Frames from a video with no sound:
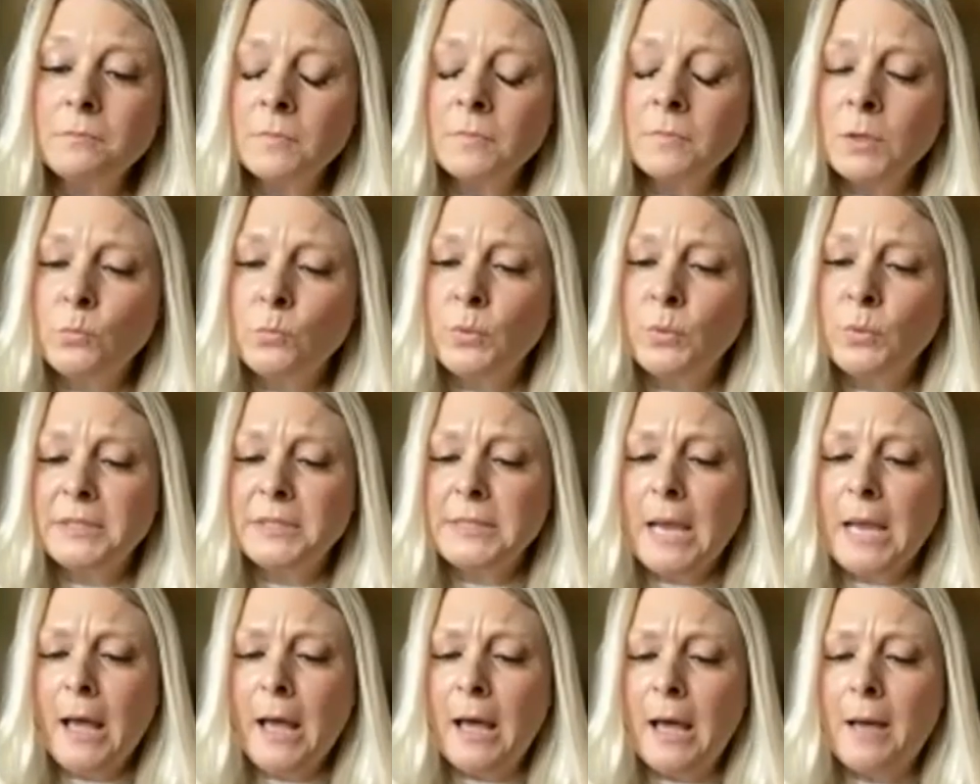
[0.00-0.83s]
with
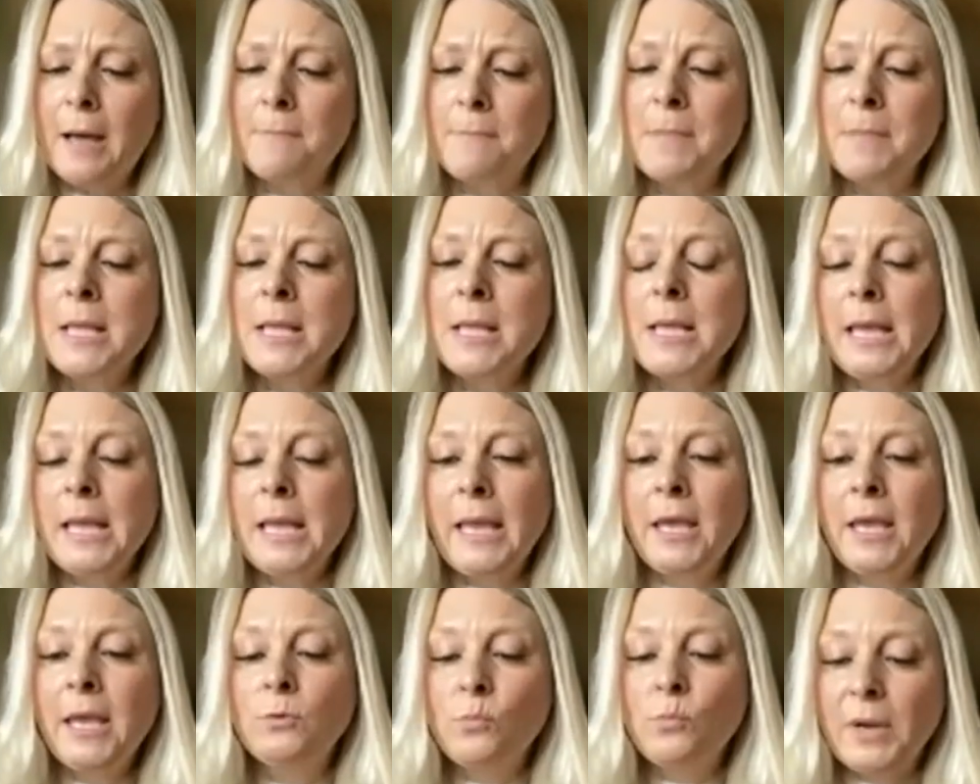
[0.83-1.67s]
Tom.
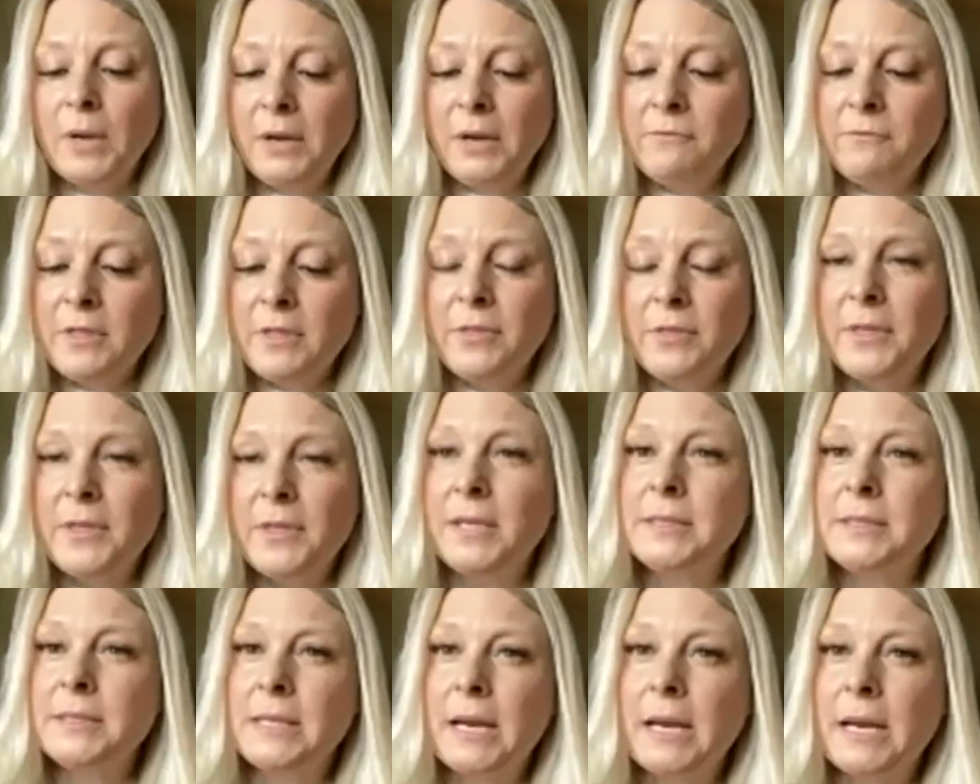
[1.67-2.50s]
And one of the
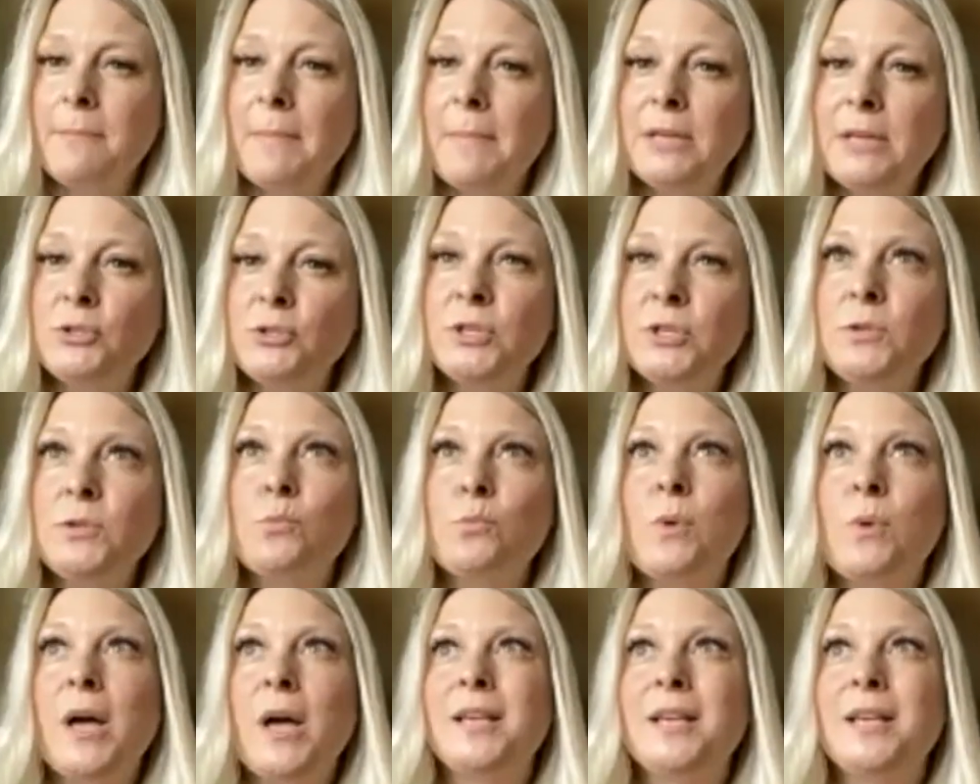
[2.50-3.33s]
things that I
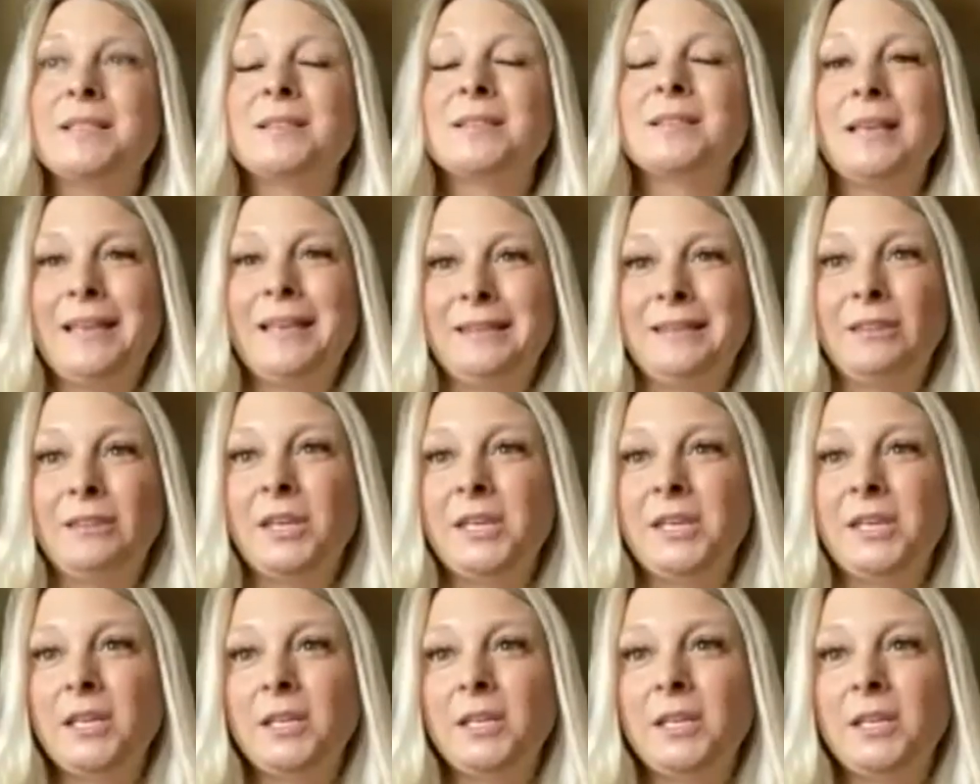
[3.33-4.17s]
mentioned was, and
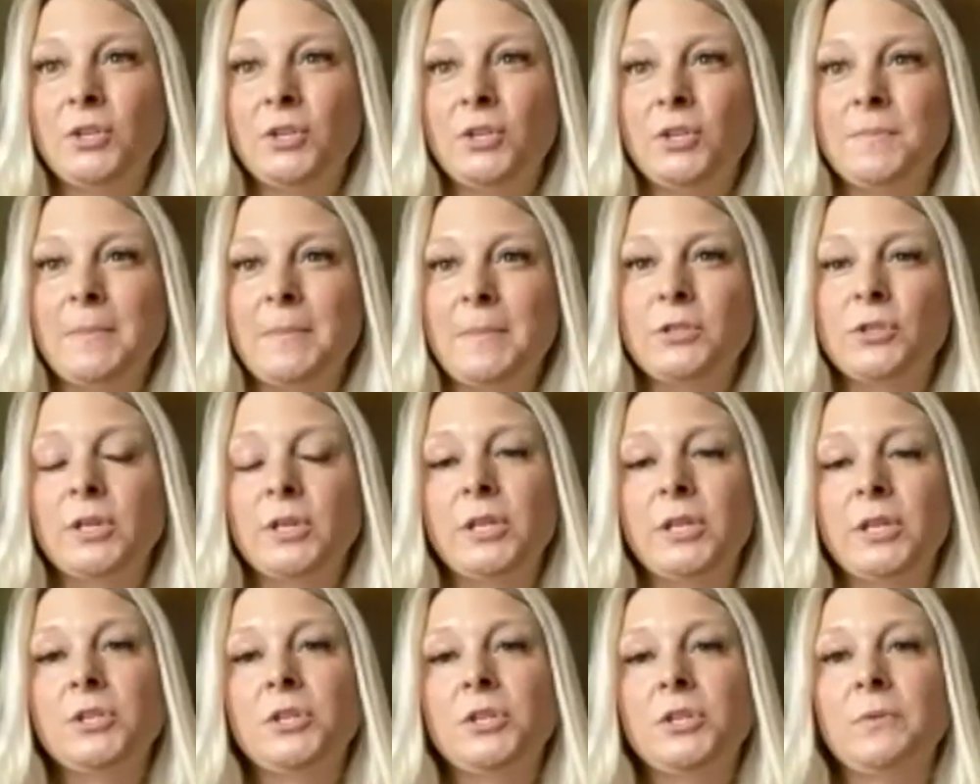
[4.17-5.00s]
Linda just
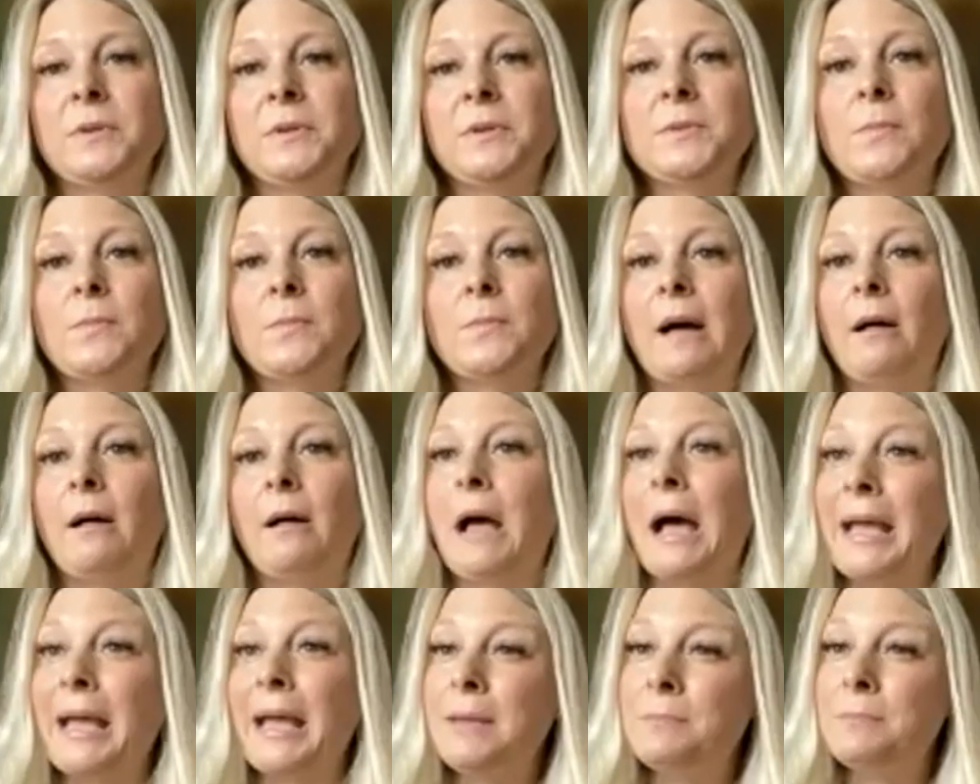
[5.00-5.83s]
mentioned it to you as well,
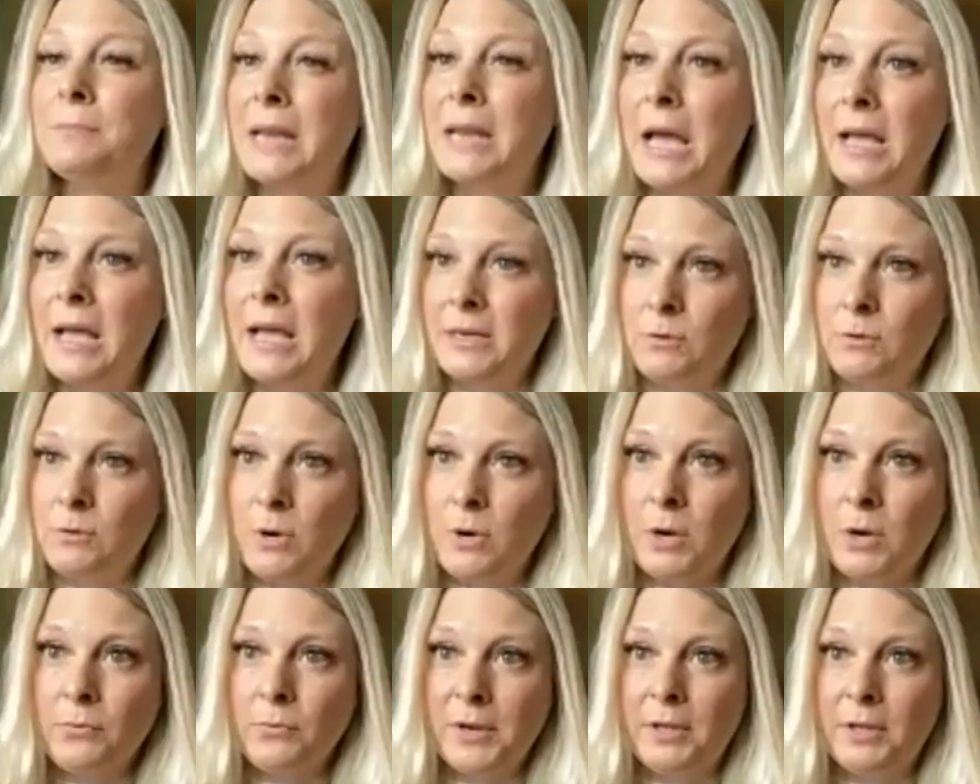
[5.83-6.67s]
I am not
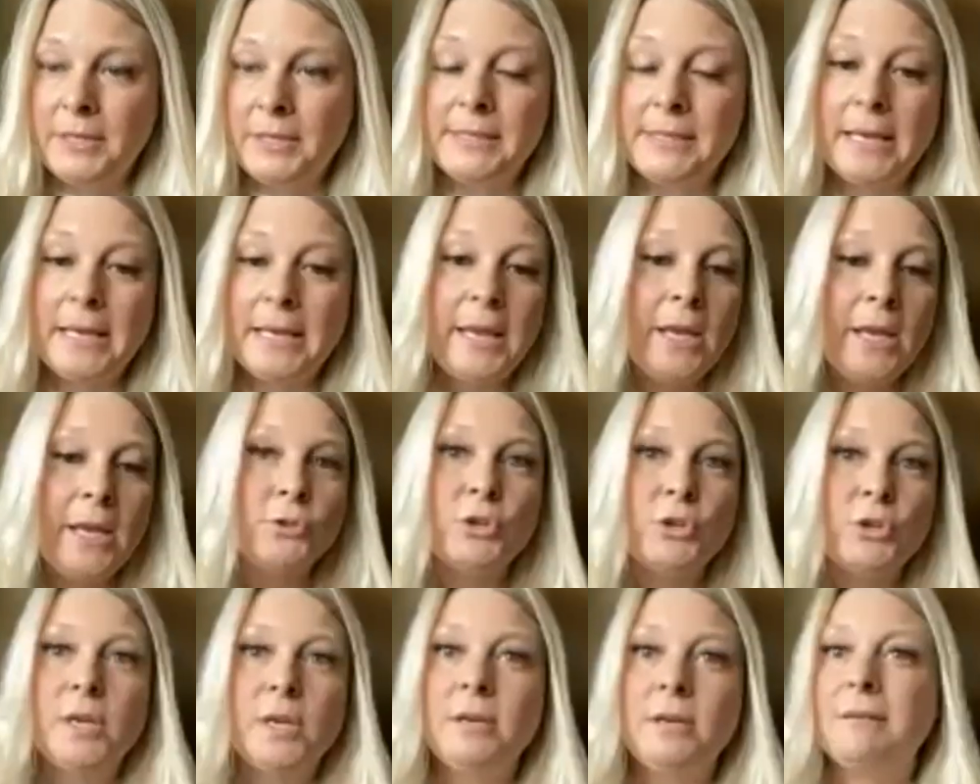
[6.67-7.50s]
a real estate
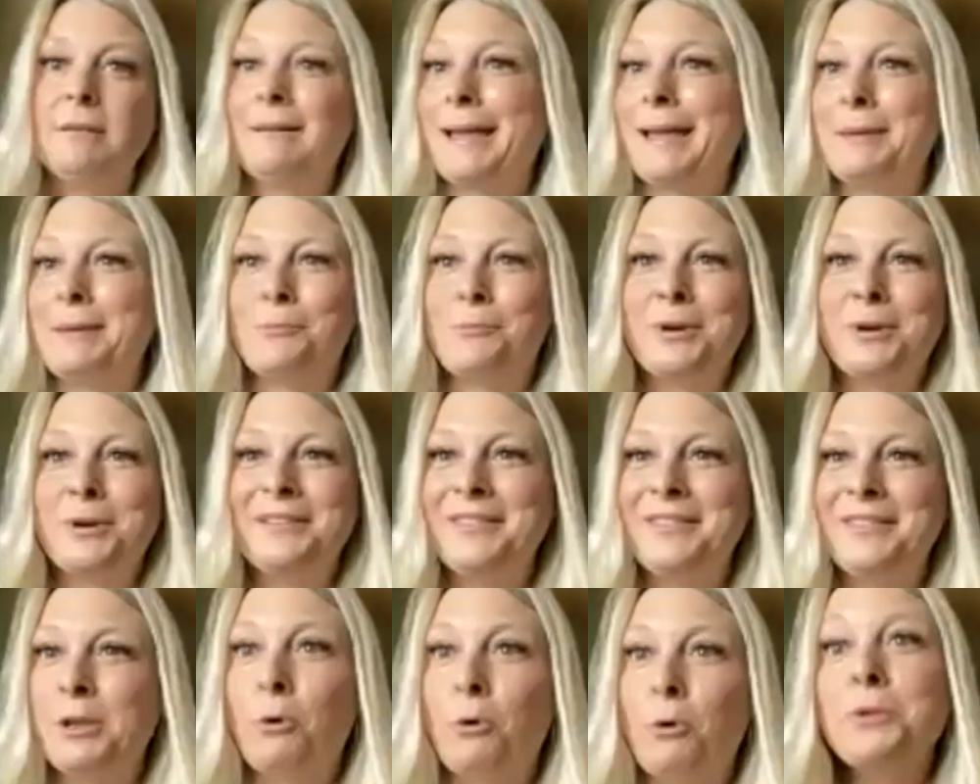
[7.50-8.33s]
agent. I'm
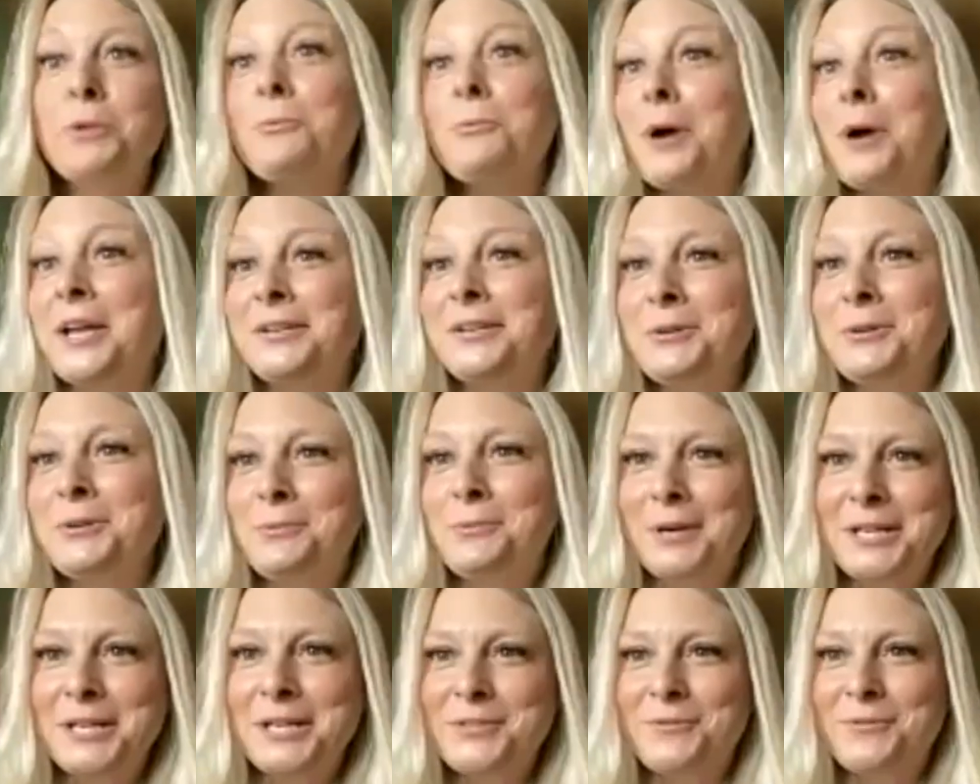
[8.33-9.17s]
the only one
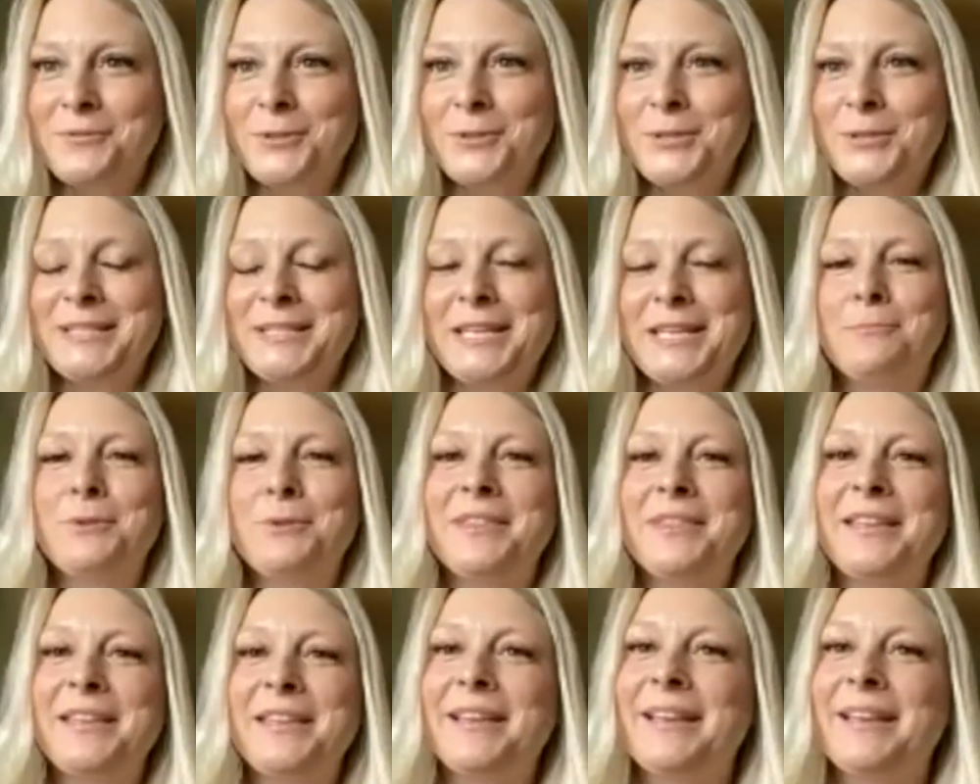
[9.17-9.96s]
who works for the team, with the